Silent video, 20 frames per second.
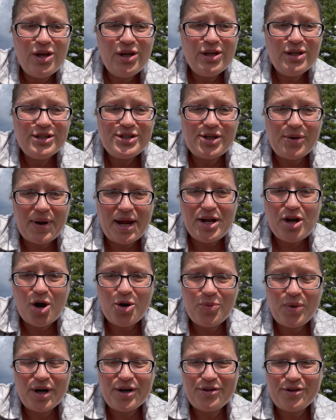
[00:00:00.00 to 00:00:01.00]
so I know
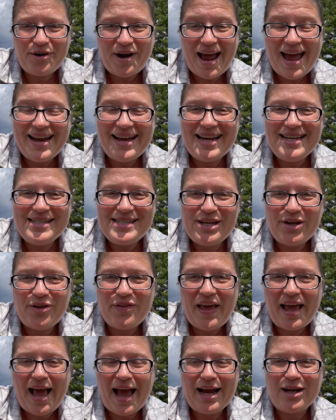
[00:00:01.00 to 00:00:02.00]
where they're at until
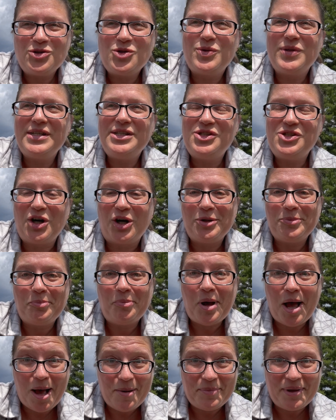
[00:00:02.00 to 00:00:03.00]
they actually start
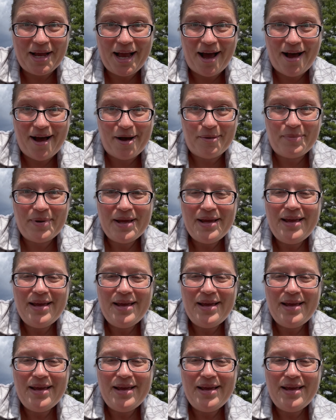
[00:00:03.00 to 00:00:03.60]
popping up.